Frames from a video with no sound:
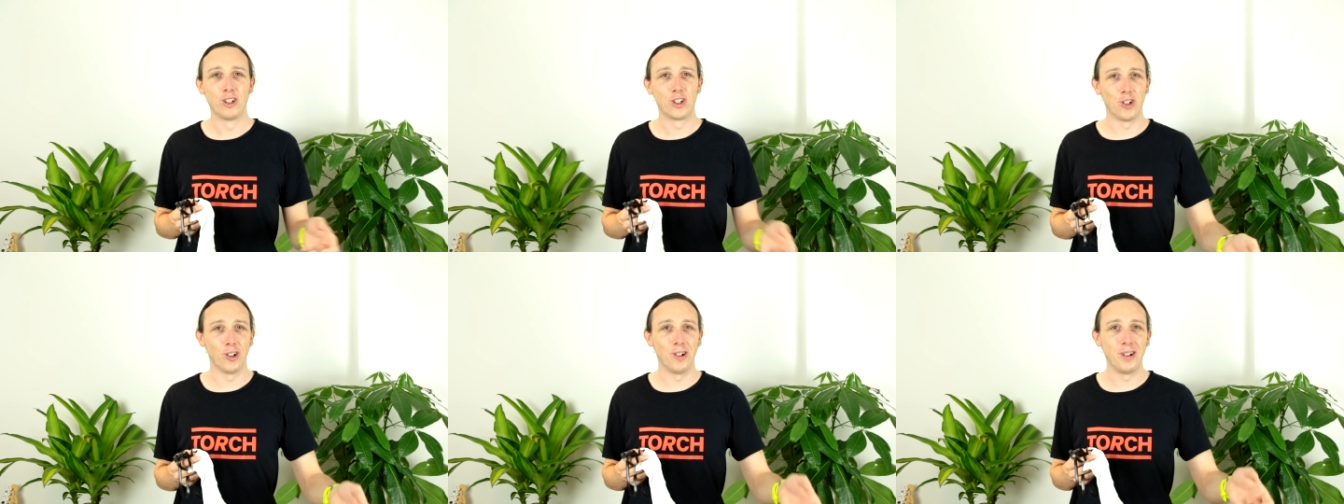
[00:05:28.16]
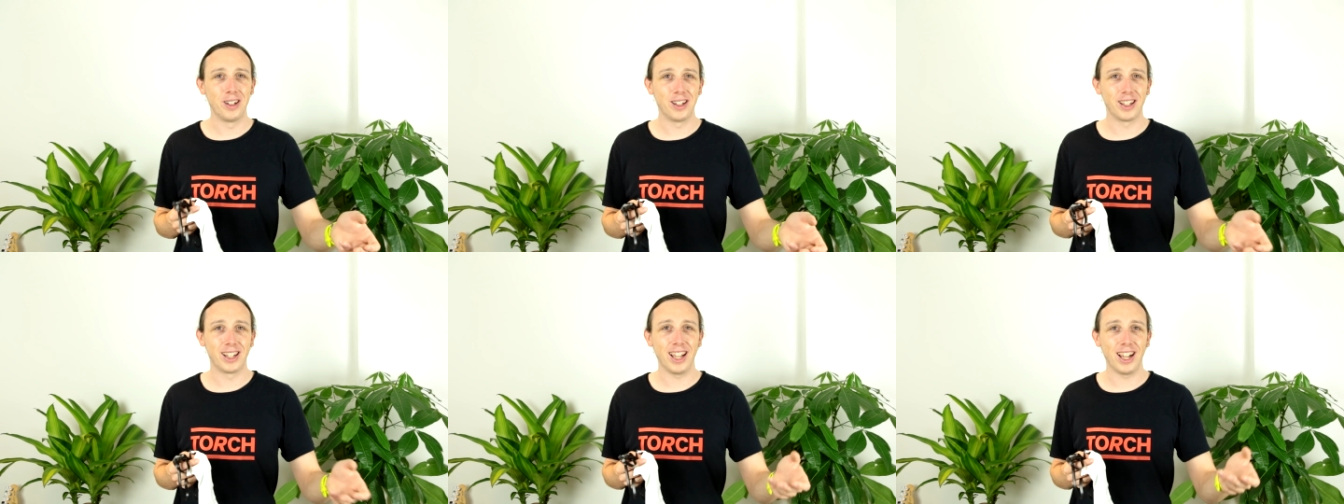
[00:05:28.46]

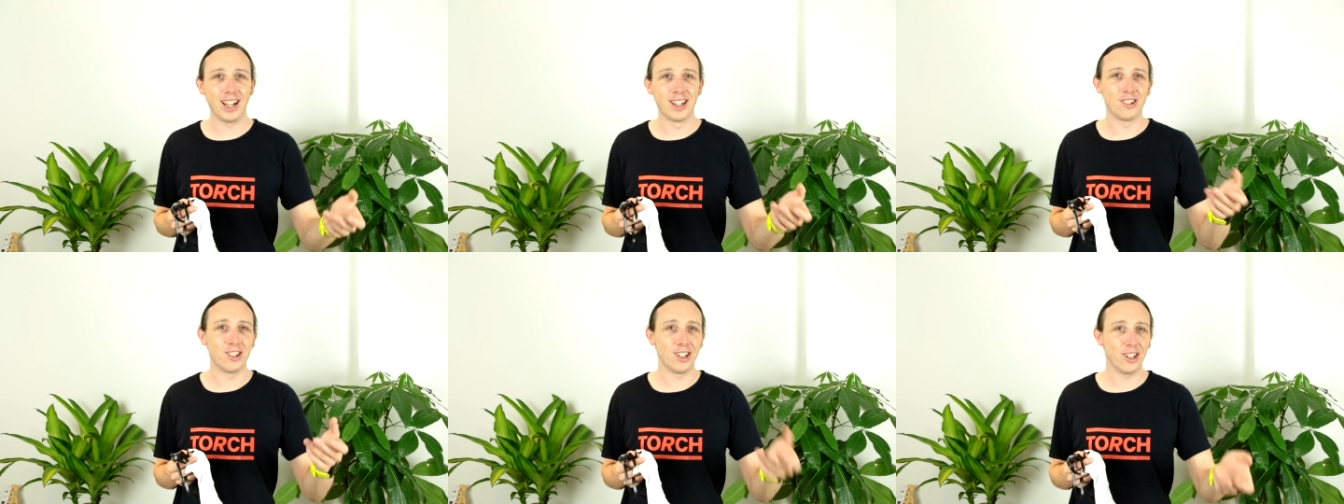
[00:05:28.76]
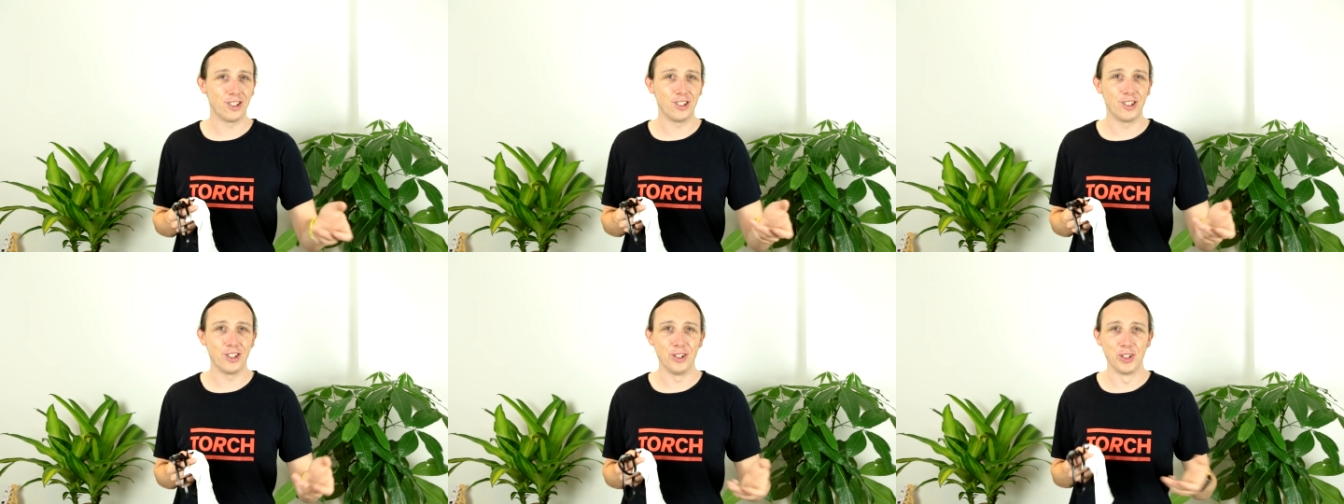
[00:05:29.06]
trying to get a
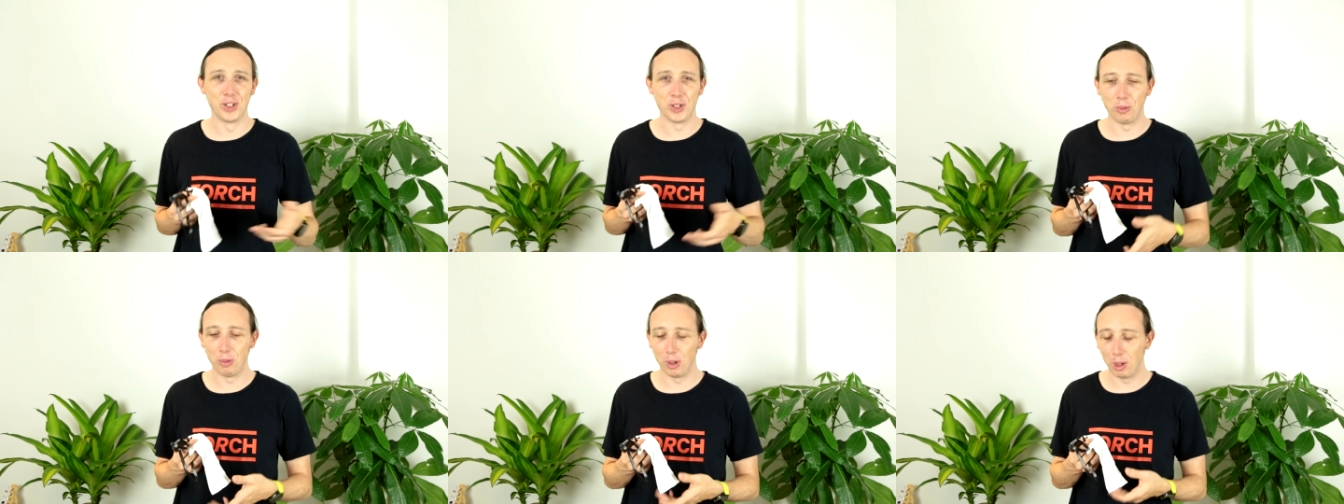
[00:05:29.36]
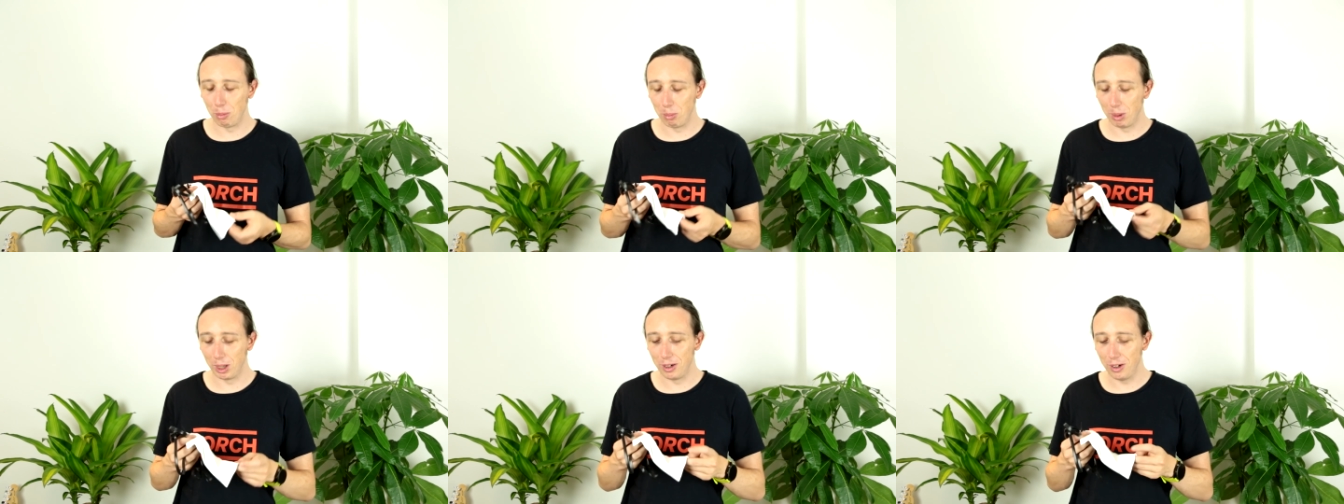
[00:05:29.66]
tissue to
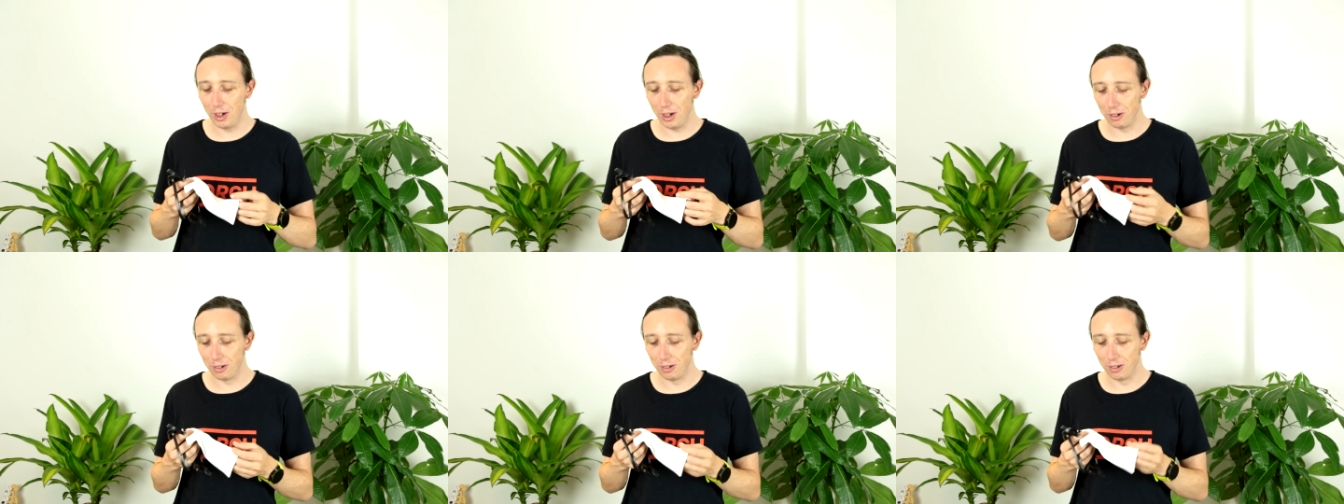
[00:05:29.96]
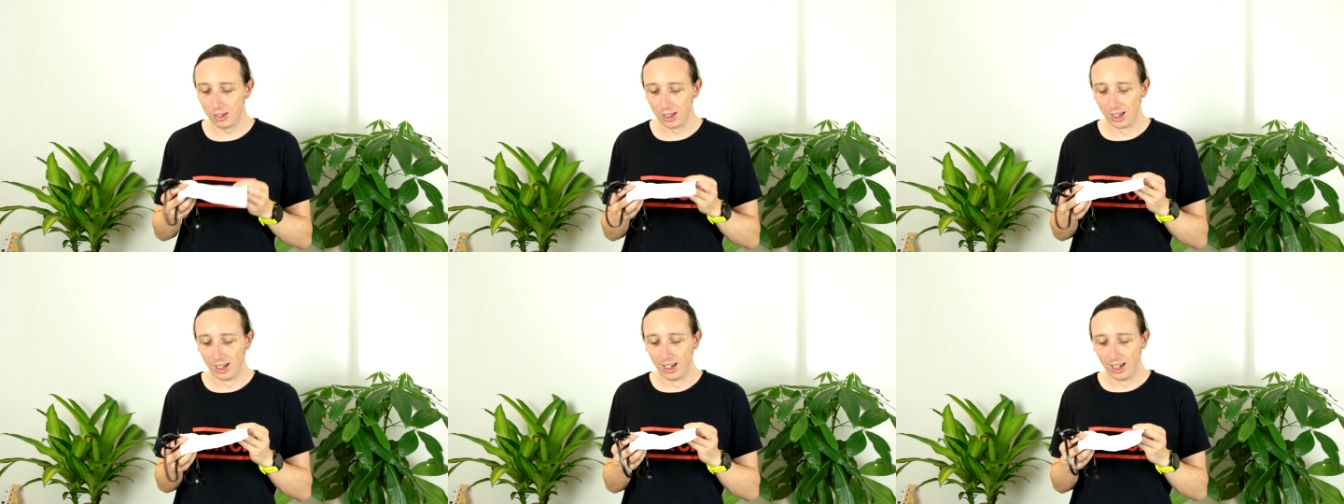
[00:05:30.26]
wipe my
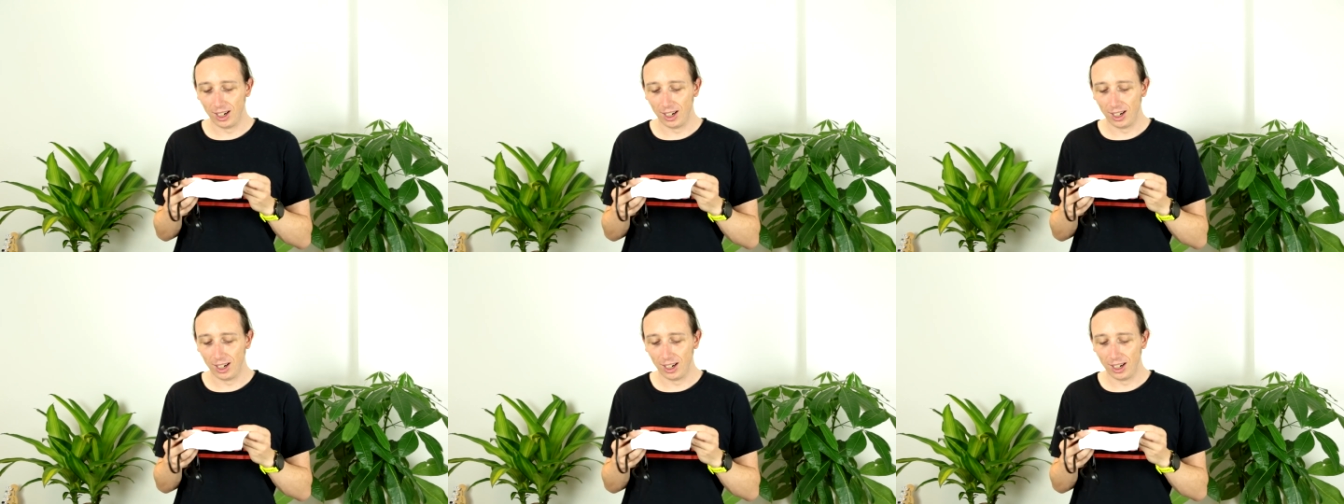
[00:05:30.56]
nose,